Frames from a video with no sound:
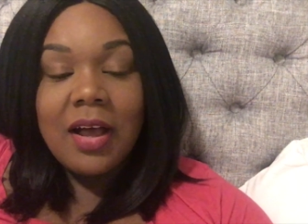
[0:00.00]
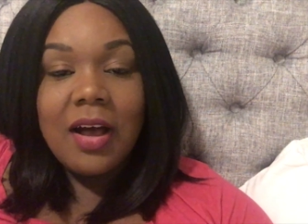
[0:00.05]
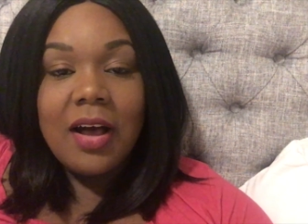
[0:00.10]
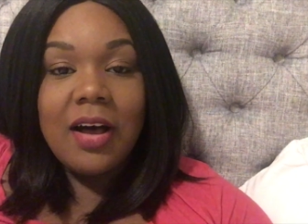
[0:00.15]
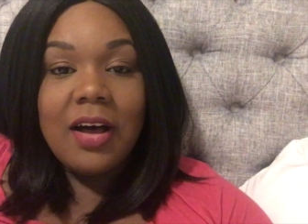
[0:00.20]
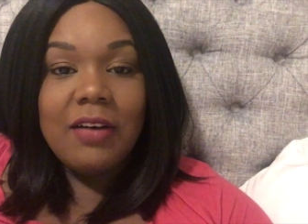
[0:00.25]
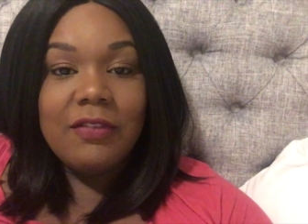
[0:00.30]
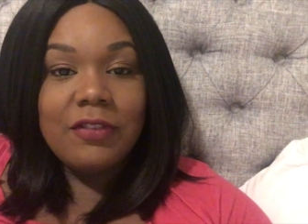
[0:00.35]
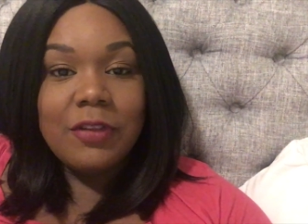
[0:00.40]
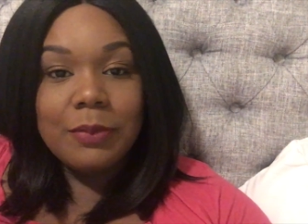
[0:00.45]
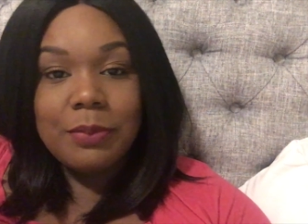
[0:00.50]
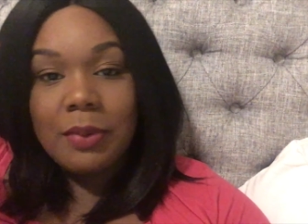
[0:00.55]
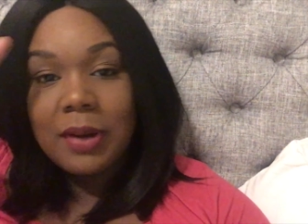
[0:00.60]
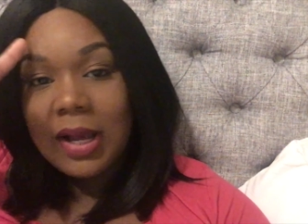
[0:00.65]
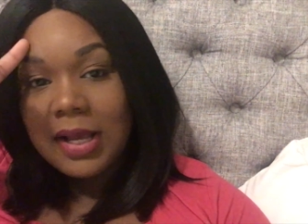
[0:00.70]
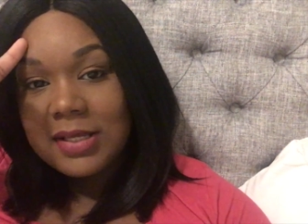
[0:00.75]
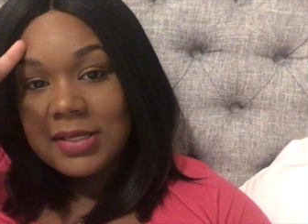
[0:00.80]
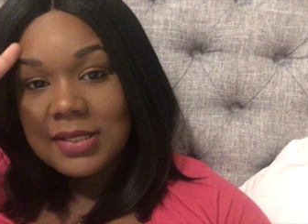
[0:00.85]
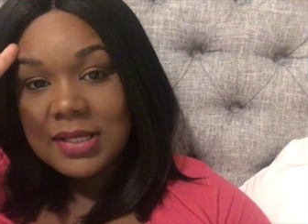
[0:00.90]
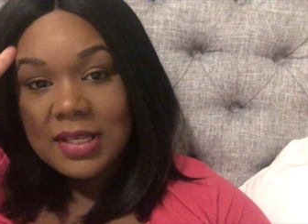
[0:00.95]
of the
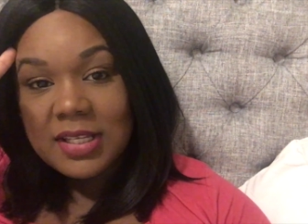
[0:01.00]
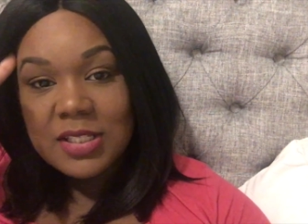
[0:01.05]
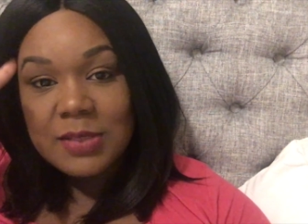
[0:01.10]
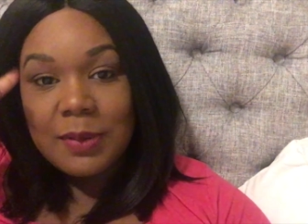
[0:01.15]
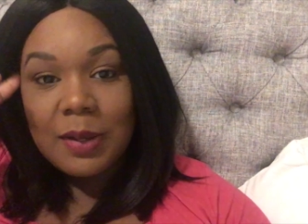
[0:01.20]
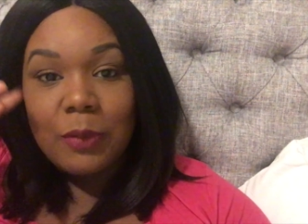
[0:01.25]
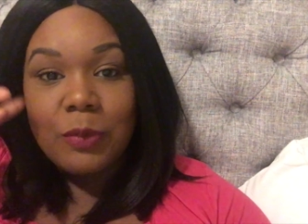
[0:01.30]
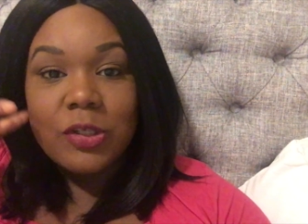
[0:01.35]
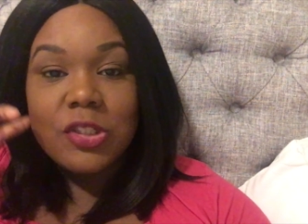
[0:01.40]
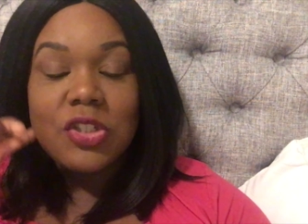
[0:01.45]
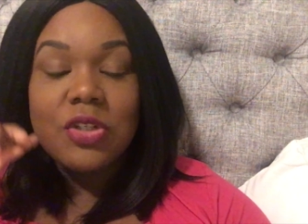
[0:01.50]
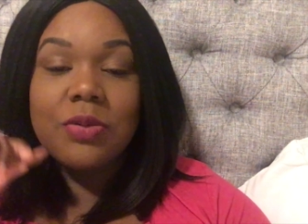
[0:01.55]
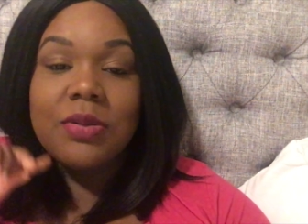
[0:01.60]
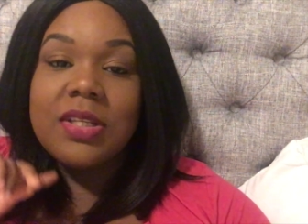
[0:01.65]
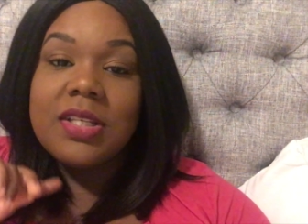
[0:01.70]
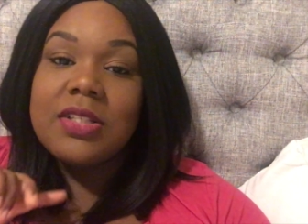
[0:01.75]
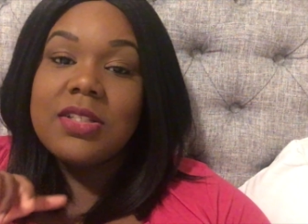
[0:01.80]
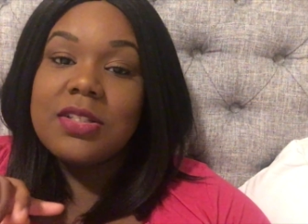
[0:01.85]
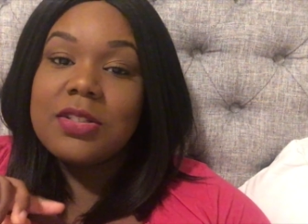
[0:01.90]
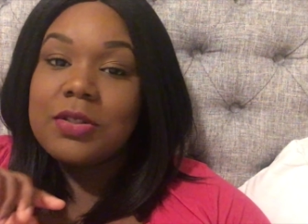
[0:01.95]
process by which you
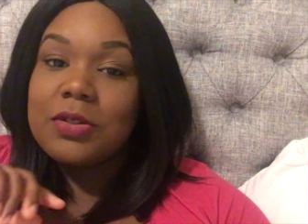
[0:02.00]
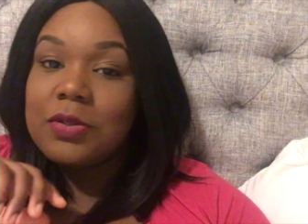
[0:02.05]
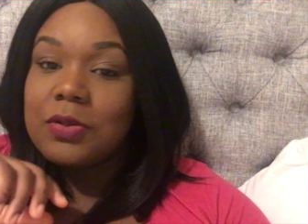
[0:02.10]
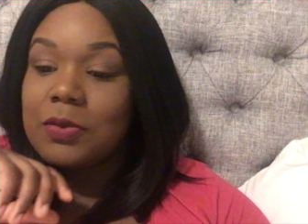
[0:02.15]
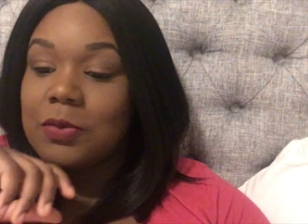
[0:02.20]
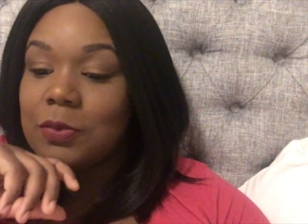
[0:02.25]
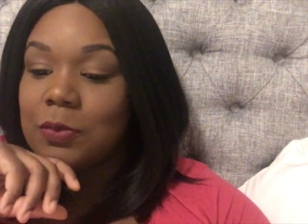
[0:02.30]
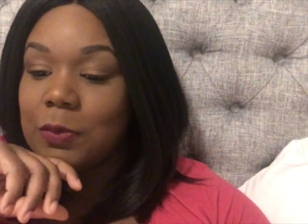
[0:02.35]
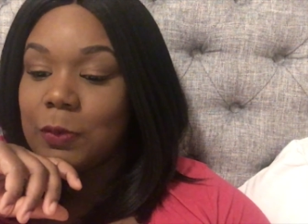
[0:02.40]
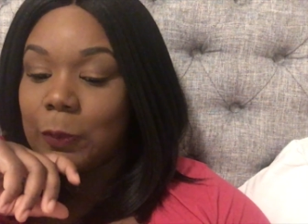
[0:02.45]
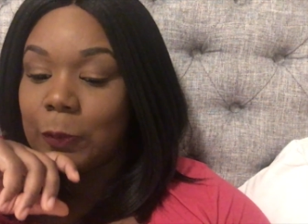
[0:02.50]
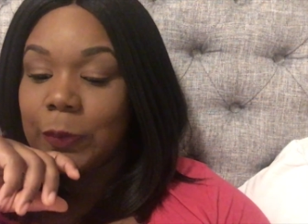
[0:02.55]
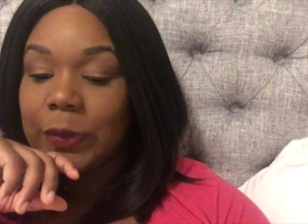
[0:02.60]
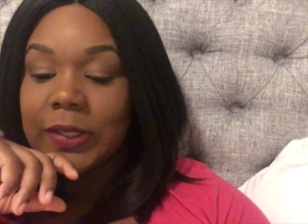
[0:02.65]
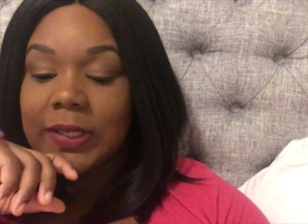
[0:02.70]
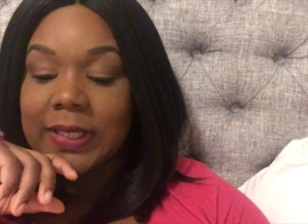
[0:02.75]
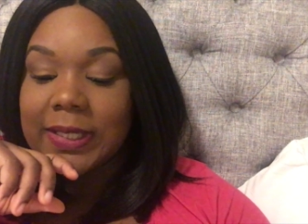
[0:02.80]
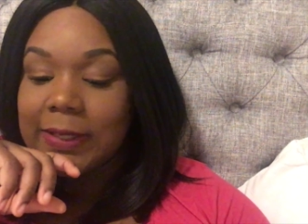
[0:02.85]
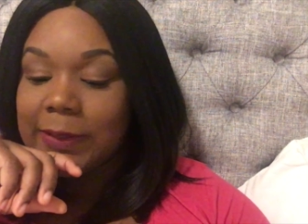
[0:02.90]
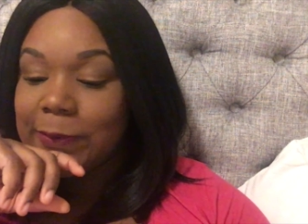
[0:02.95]
need to
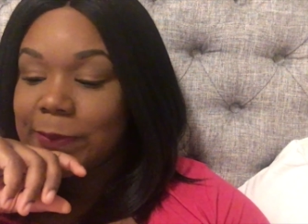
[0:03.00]
really,